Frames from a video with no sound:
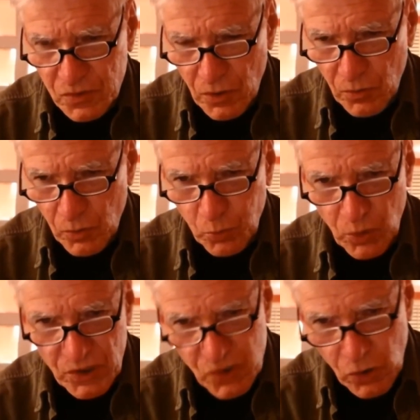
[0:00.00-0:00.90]
with
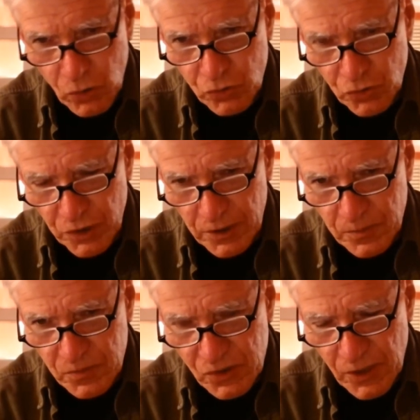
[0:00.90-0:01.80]
one's own dreams.